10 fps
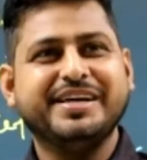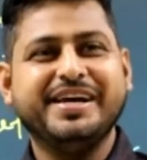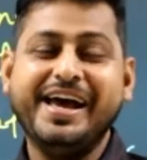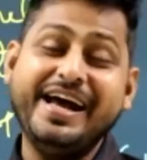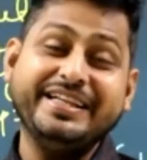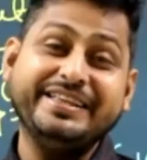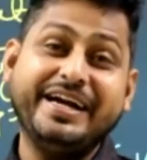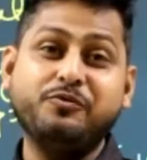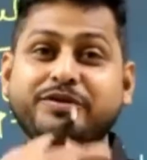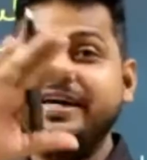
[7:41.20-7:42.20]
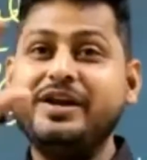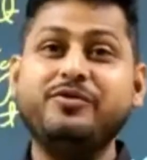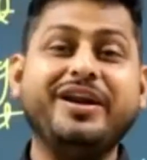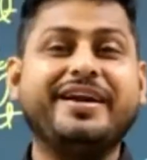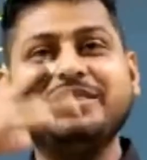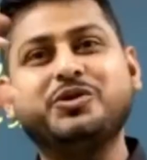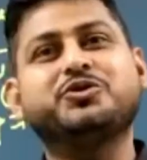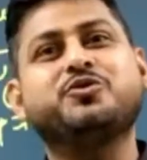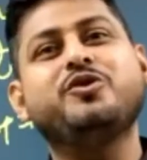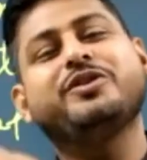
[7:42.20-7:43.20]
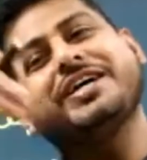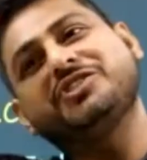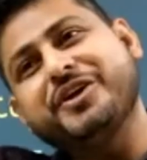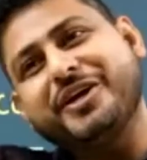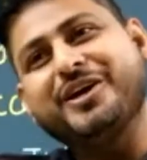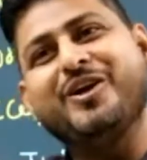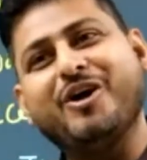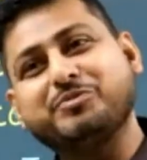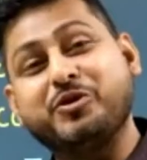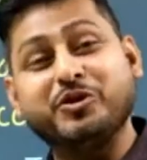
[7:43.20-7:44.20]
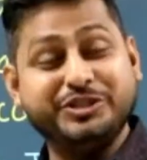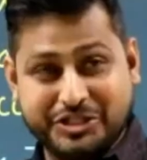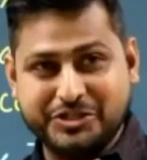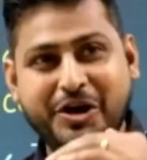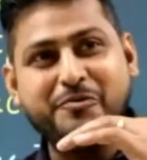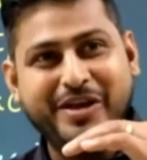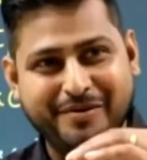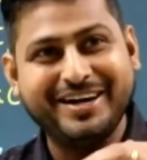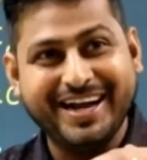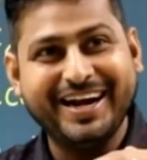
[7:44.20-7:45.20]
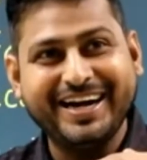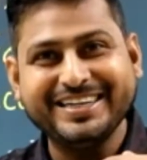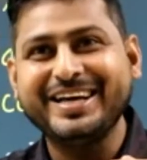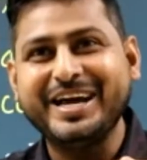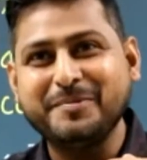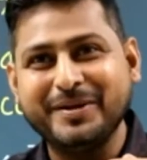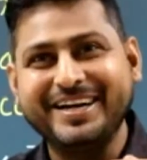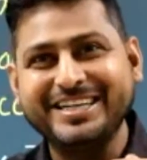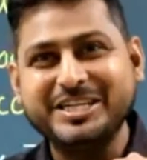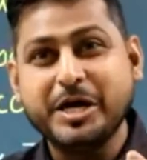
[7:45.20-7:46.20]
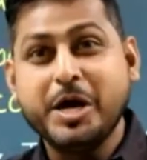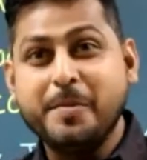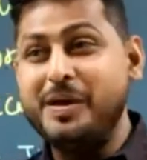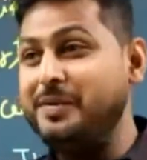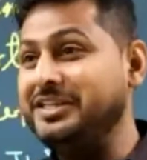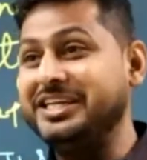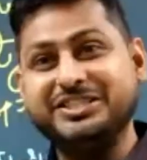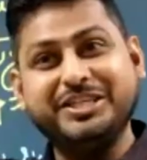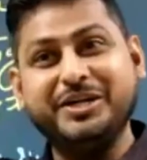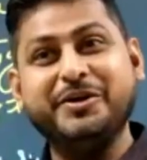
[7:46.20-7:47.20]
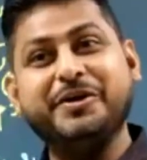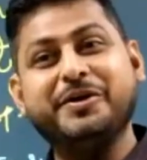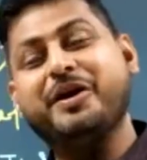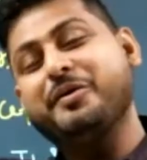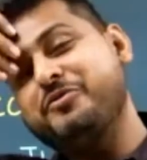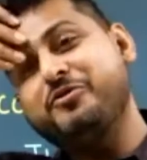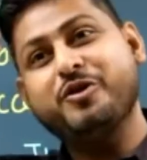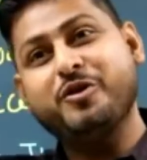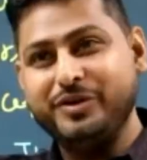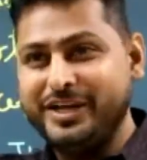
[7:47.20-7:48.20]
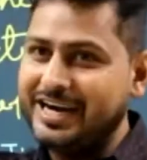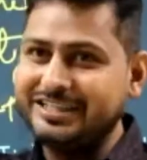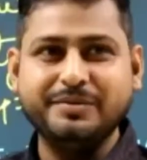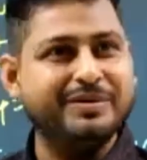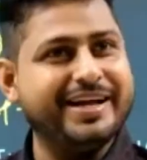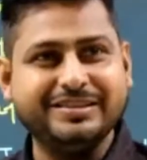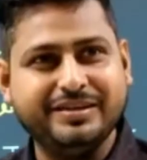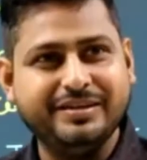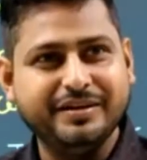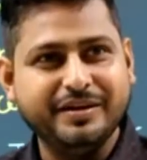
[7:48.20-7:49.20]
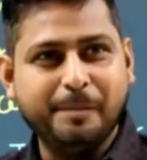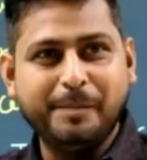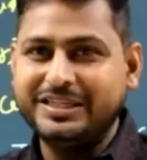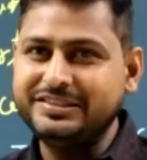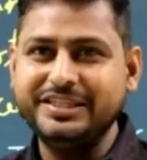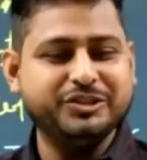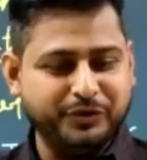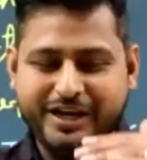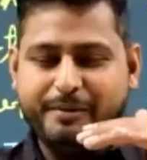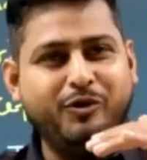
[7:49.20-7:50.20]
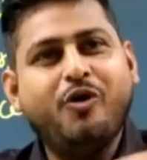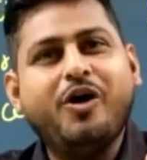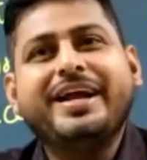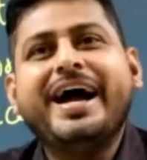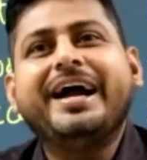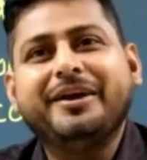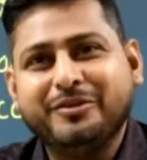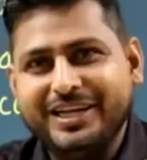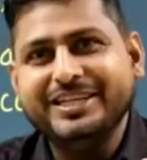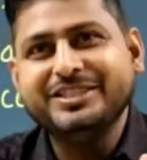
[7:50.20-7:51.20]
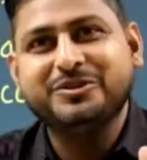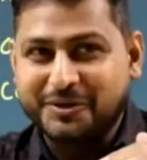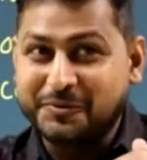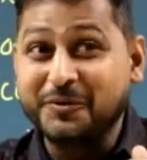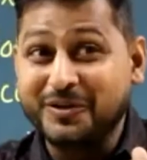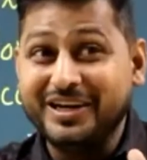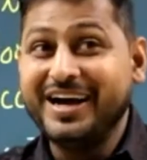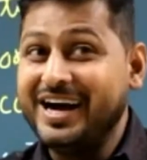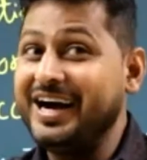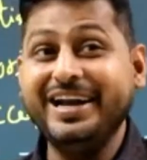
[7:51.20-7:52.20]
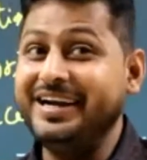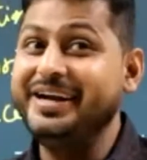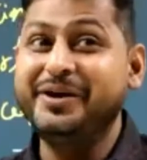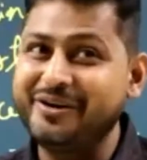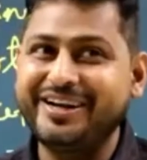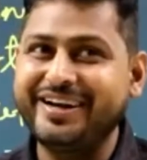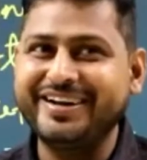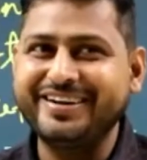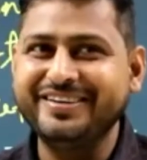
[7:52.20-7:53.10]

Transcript: And that then we'll run those rules on the historical logs, because just now we have added the IP address. Maybe yesterday or before we had some connection, but since we have not added on the list on the rule, alert did not trigger.